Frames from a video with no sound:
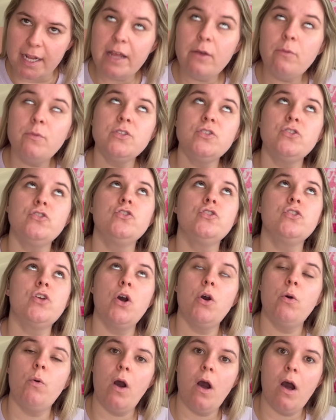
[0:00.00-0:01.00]
It was
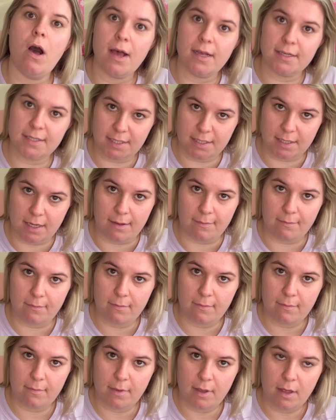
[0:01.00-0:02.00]
so awesome.
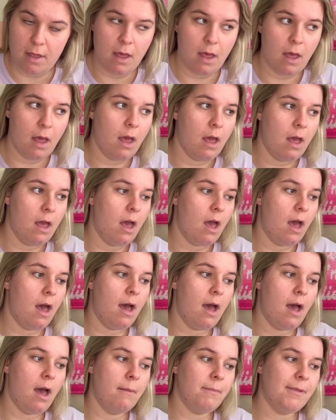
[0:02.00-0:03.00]

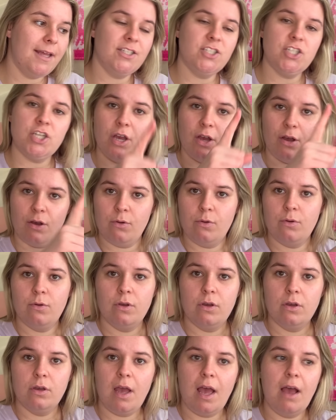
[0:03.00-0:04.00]
I'm like, Joe,
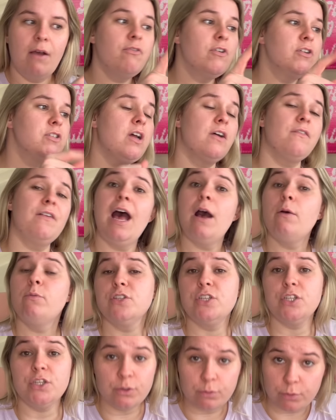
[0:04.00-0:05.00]
first off, how
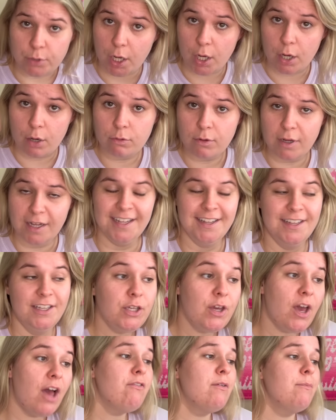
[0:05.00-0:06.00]
would you know?
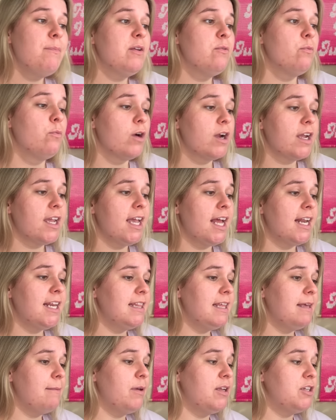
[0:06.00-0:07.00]
You haven't been working
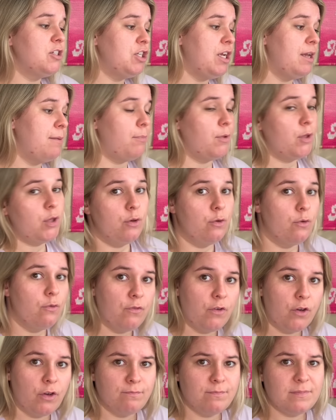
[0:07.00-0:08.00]
anything but shampoo
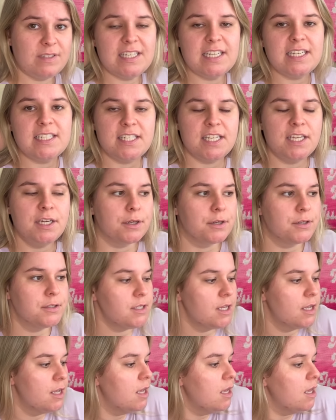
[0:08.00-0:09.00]
for 6 years.